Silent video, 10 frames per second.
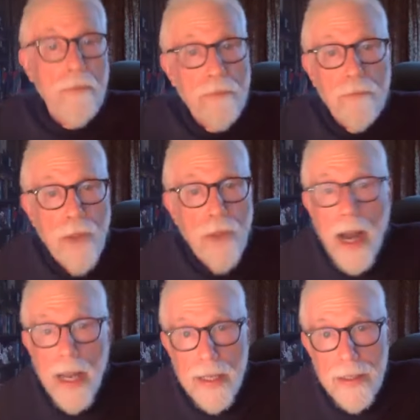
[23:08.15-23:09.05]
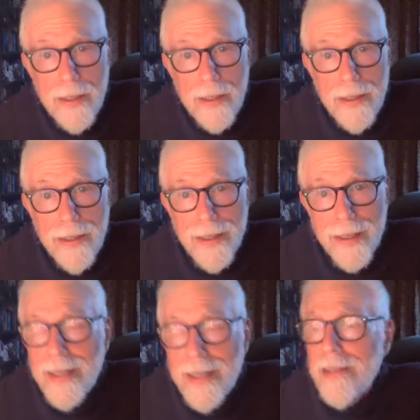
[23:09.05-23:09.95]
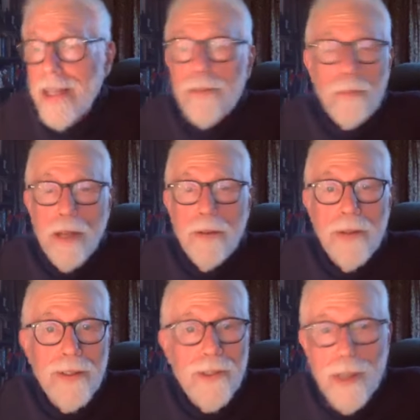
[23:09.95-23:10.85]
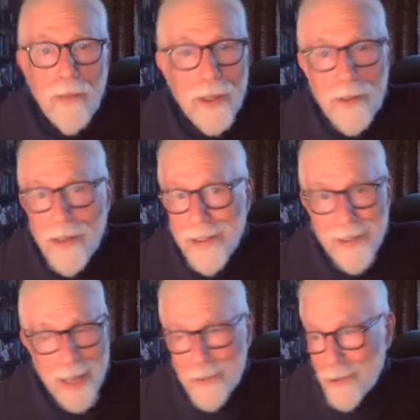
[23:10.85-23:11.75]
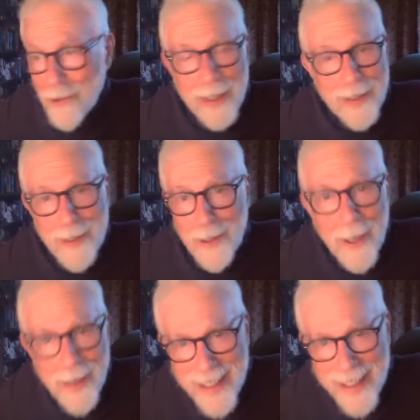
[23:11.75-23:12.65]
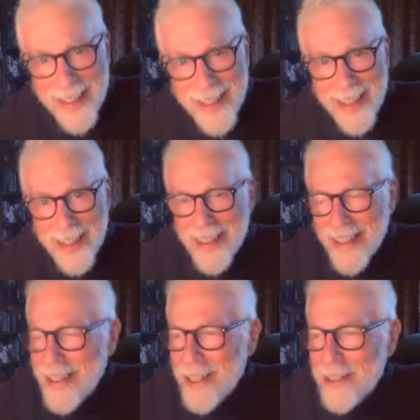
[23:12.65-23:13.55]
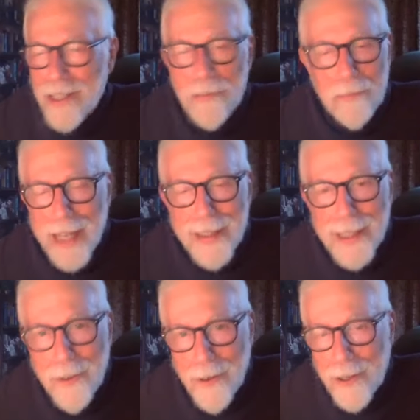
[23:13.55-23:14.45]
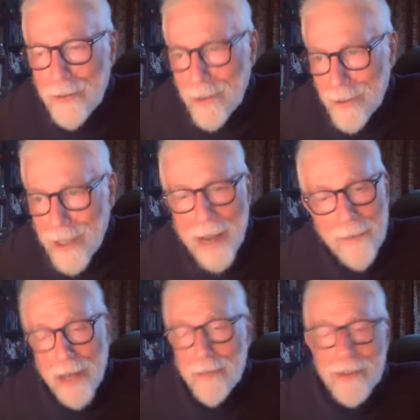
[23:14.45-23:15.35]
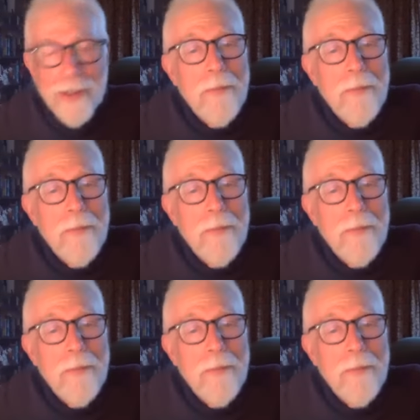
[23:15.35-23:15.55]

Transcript: Fine. That's better than someone not trying to do, just blindly going through life. That was